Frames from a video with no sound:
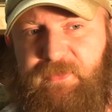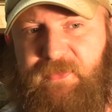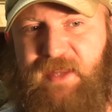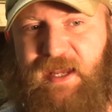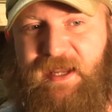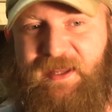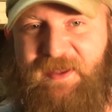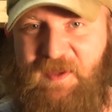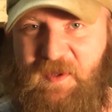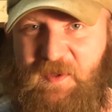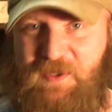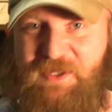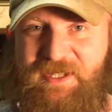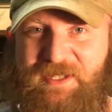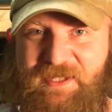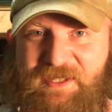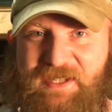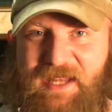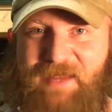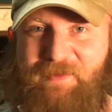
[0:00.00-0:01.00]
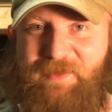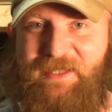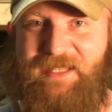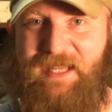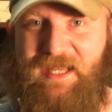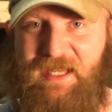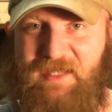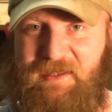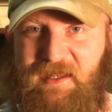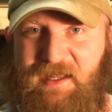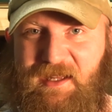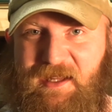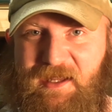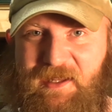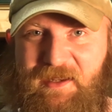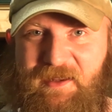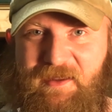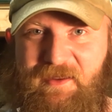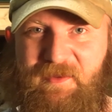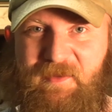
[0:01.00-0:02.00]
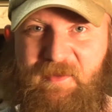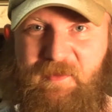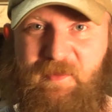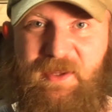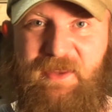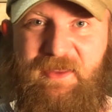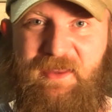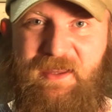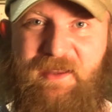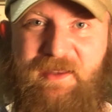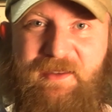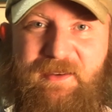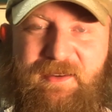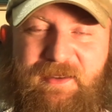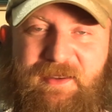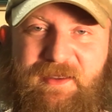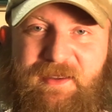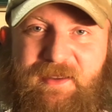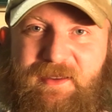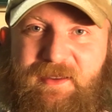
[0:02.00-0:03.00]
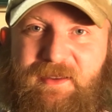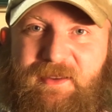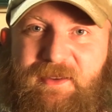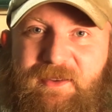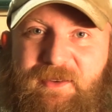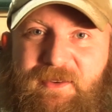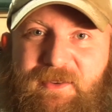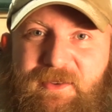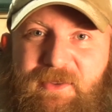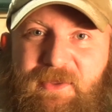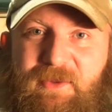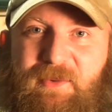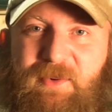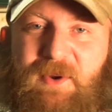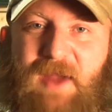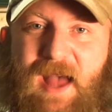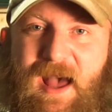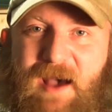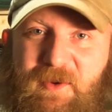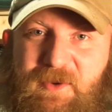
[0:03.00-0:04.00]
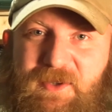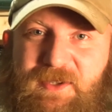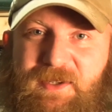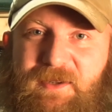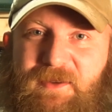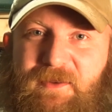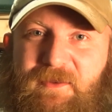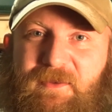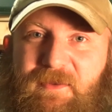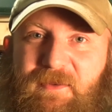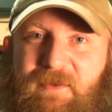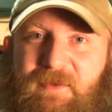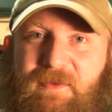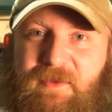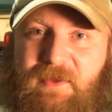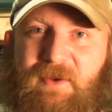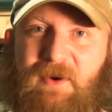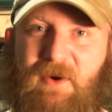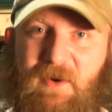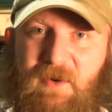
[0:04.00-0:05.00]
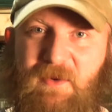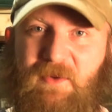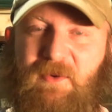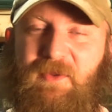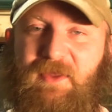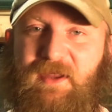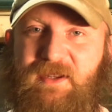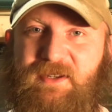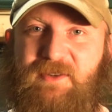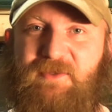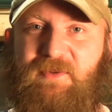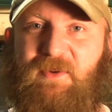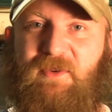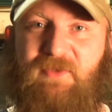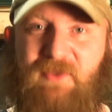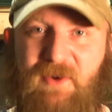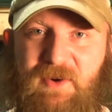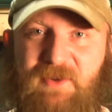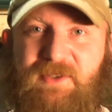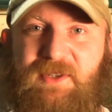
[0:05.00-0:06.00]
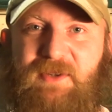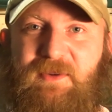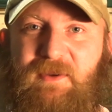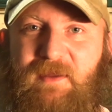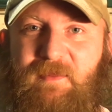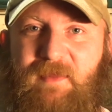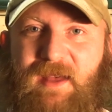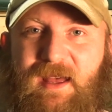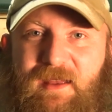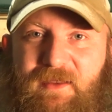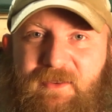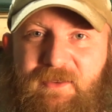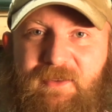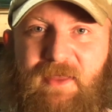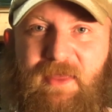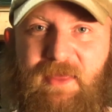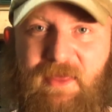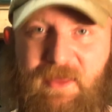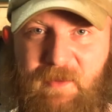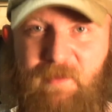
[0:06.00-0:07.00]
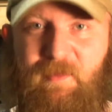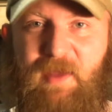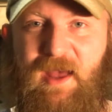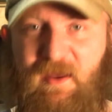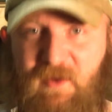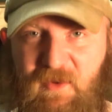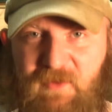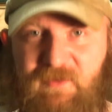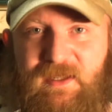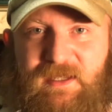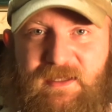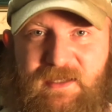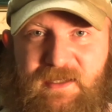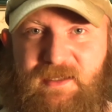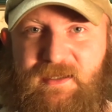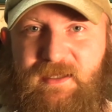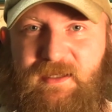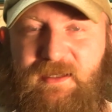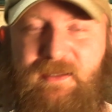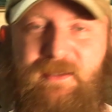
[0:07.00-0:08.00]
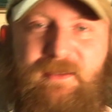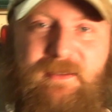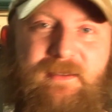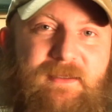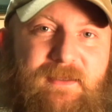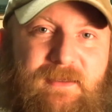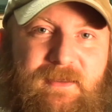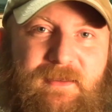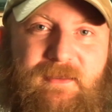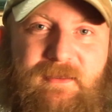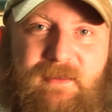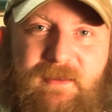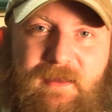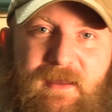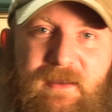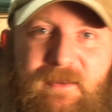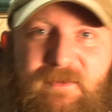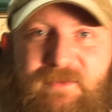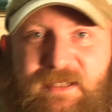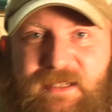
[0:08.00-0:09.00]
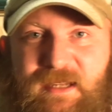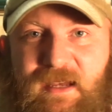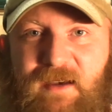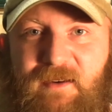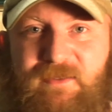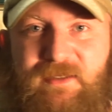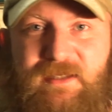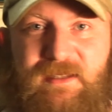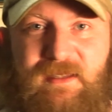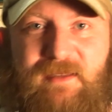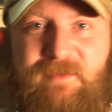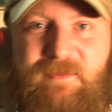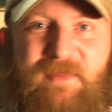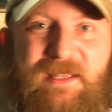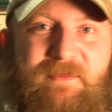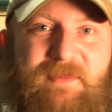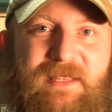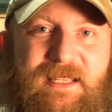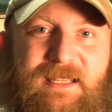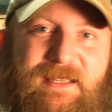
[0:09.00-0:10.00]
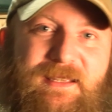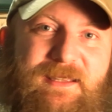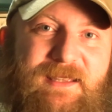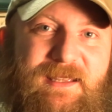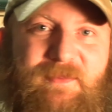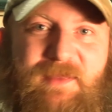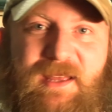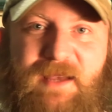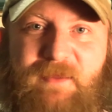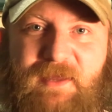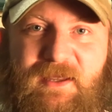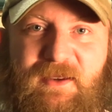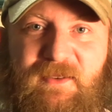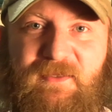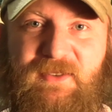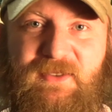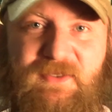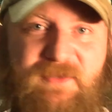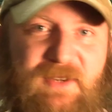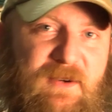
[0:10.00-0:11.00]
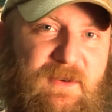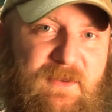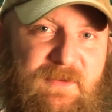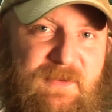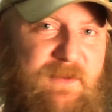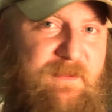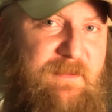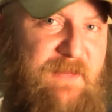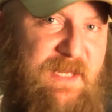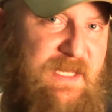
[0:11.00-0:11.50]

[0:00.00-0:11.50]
they used his name in the headline, but then throughout the article, they just referred to him as the pelvis. Elvis, Elvis, leave me be. Keep that pelvis far from